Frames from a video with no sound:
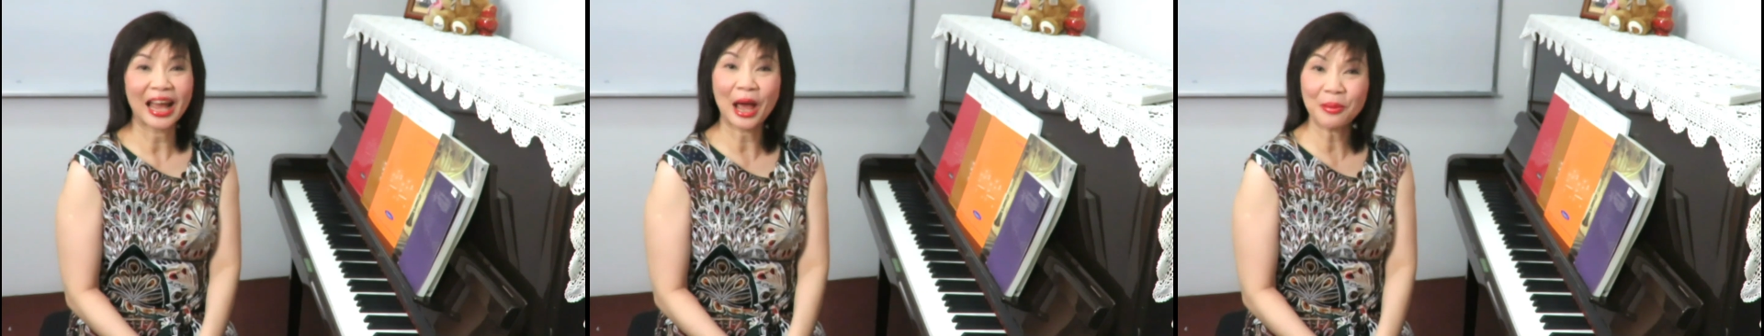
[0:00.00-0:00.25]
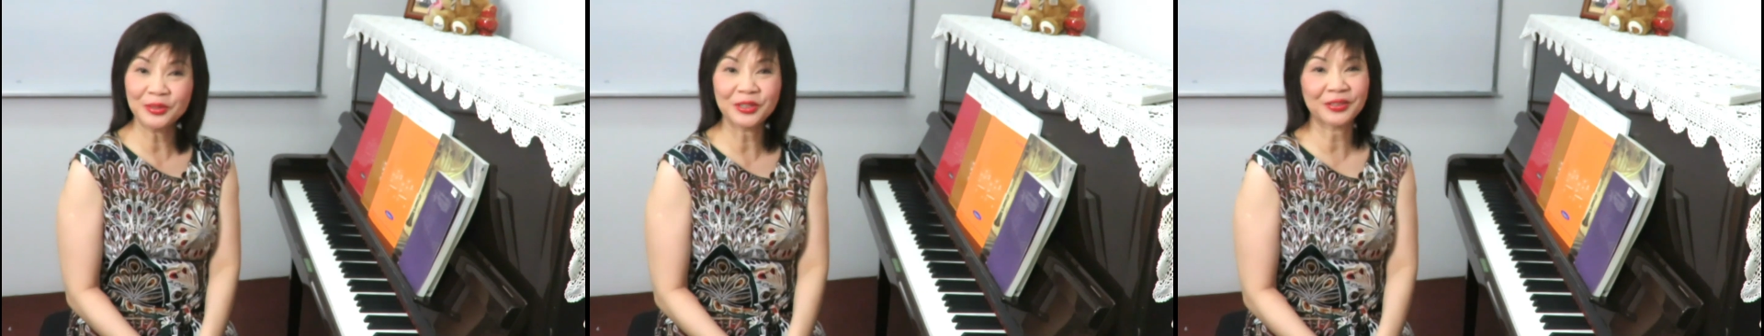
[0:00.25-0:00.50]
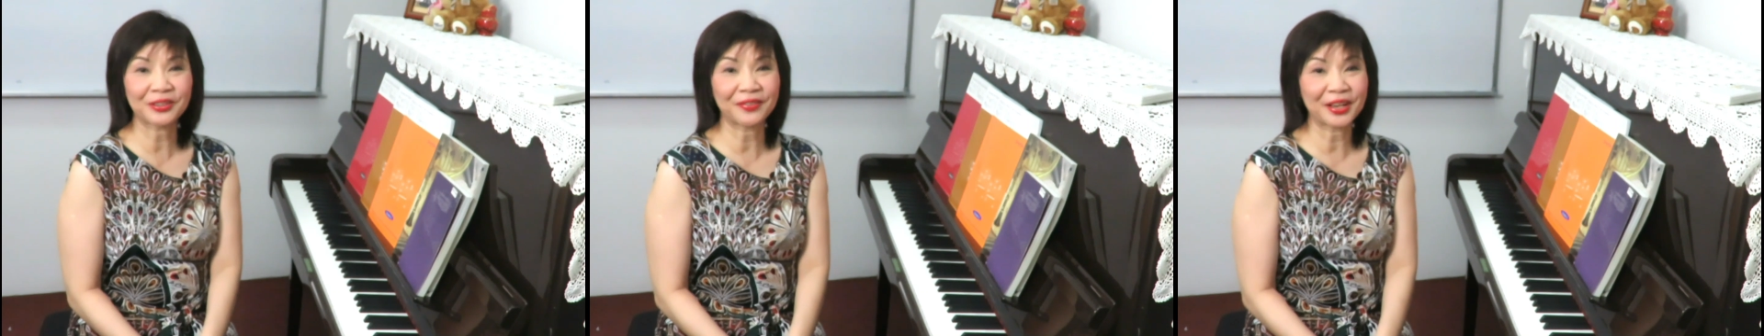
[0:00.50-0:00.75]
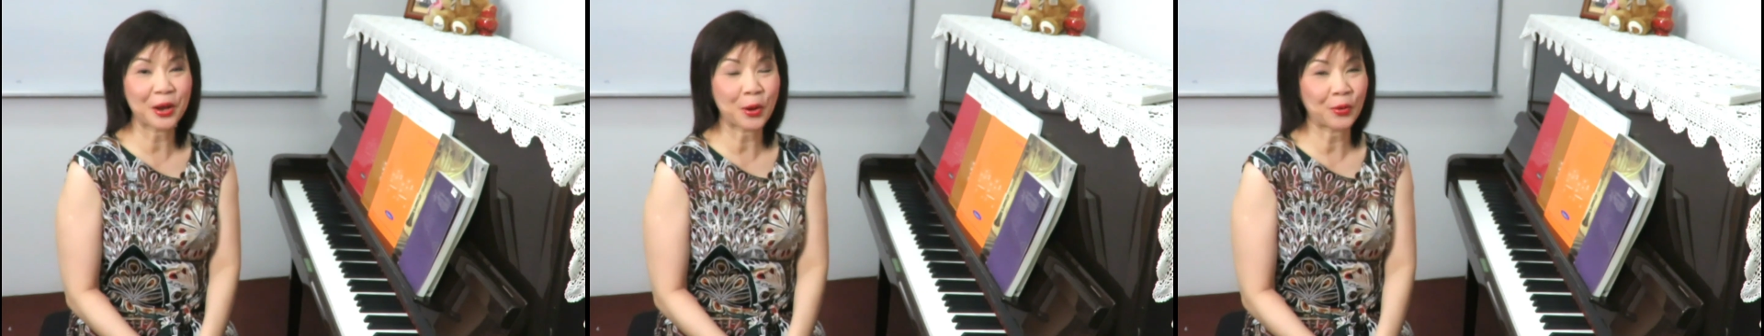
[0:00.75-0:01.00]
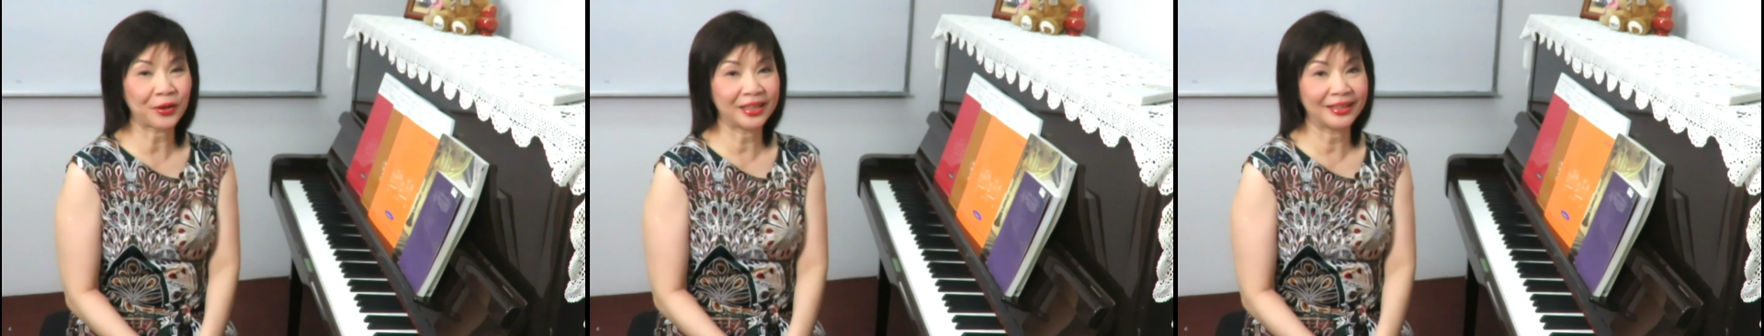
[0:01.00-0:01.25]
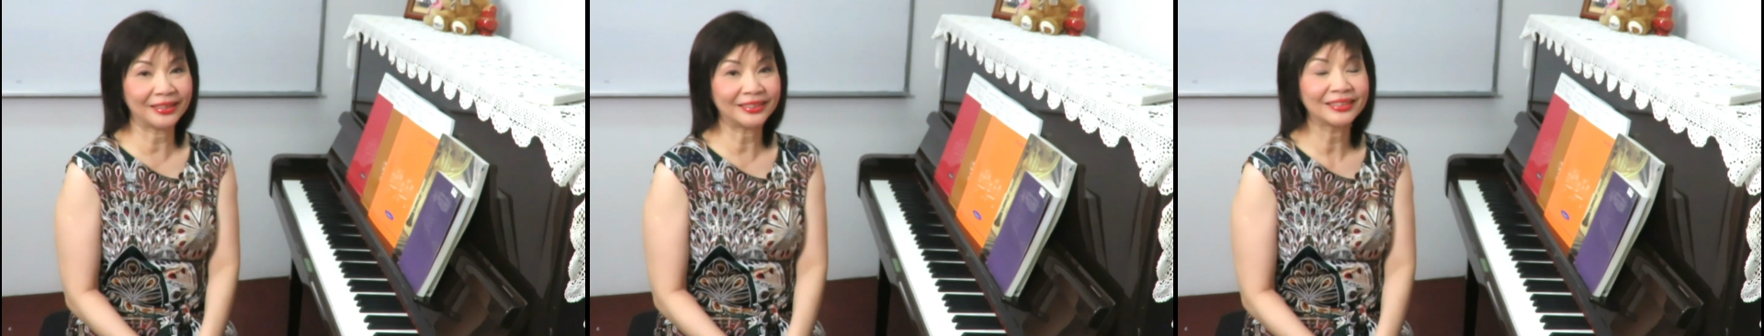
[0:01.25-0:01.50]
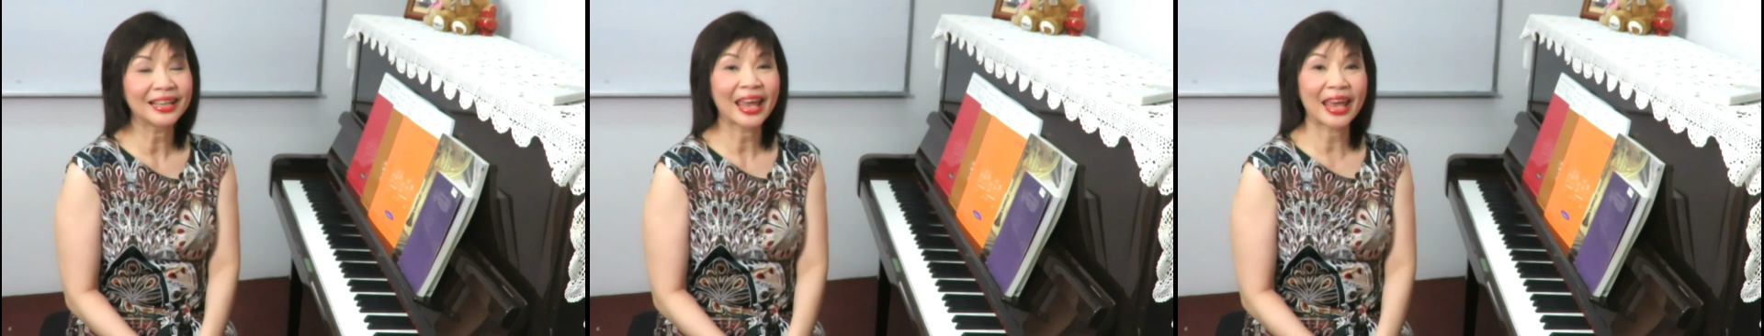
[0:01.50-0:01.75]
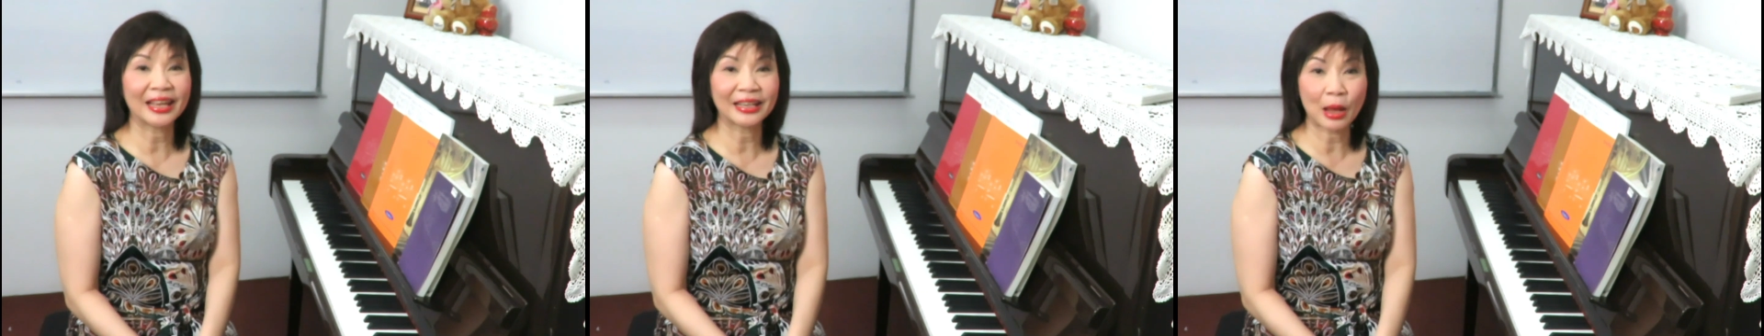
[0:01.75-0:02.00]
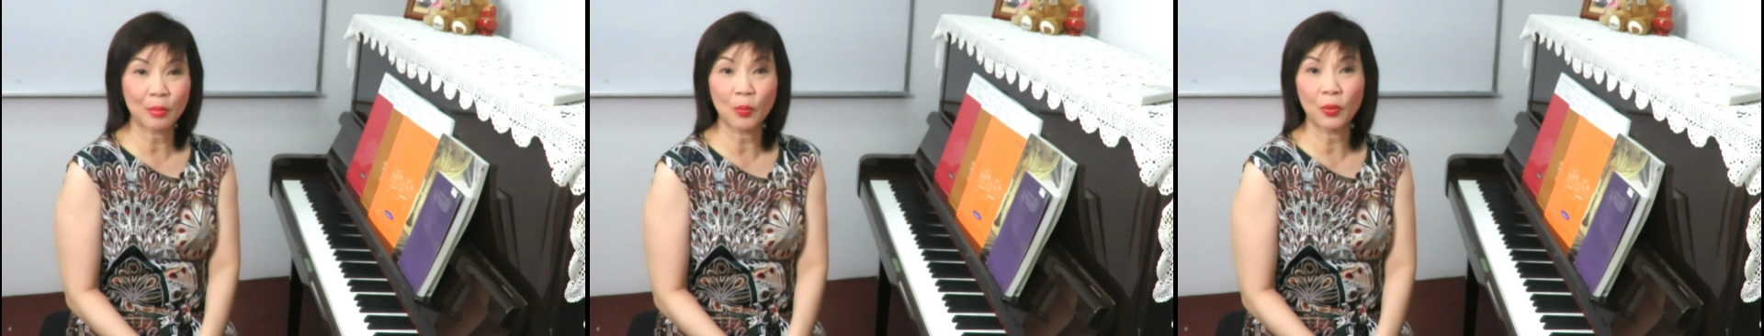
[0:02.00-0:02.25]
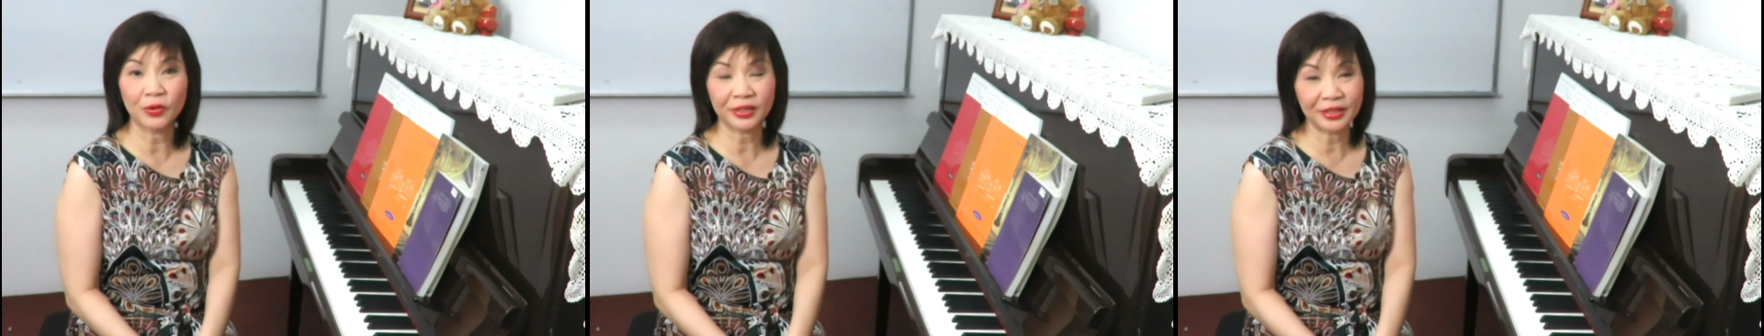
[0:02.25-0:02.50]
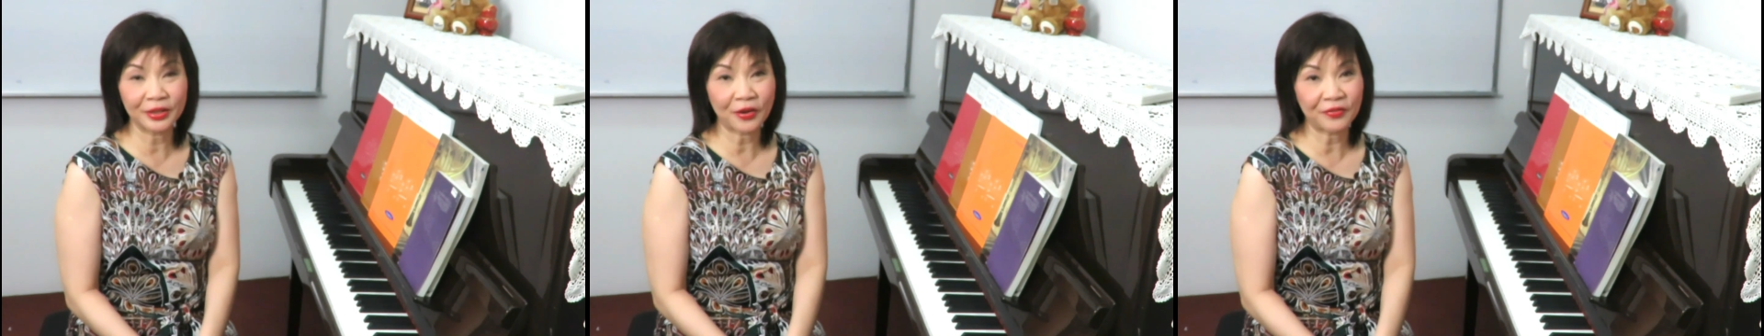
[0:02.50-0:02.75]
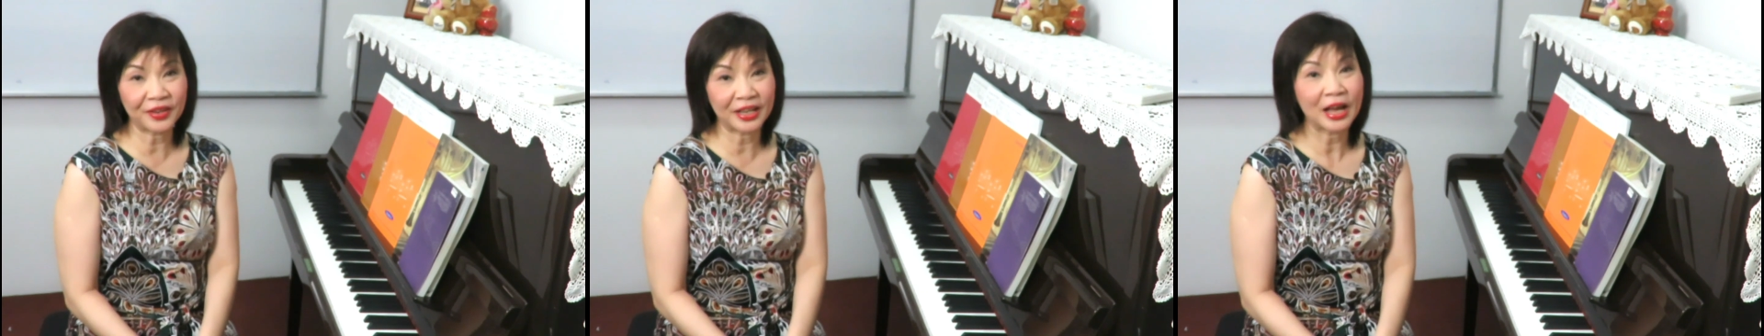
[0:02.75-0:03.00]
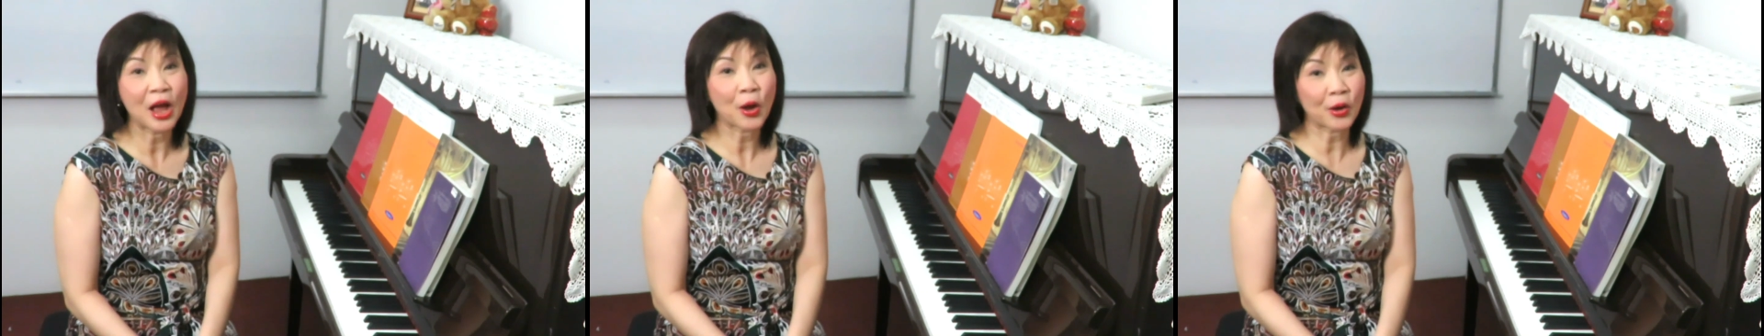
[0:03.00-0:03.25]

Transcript: I'm Josephine Koh here, and I'm a Bosendorfer